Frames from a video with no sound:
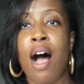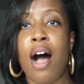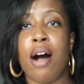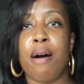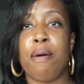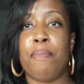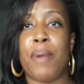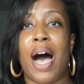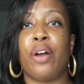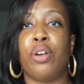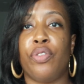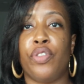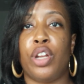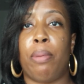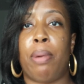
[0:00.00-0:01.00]
How do
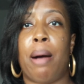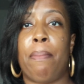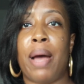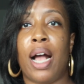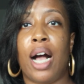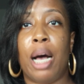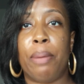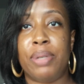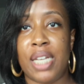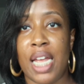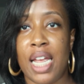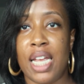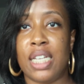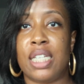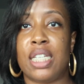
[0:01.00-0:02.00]
you feel about my
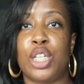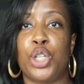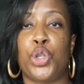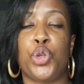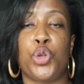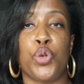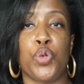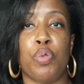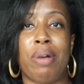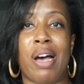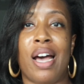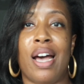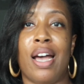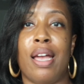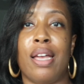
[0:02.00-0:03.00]
updates to
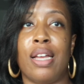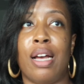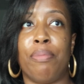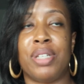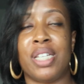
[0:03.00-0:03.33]
my